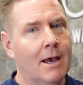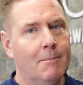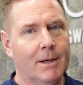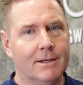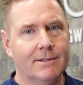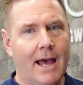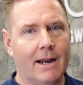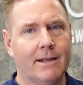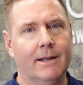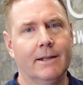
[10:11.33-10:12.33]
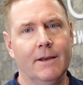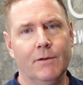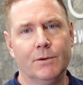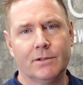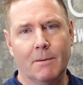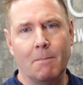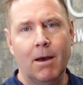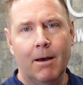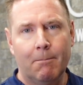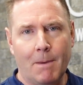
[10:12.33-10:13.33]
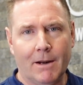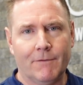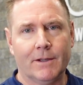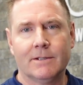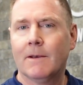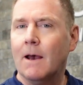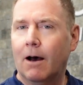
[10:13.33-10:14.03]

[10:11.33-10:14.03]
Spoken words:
because that can give you some benefits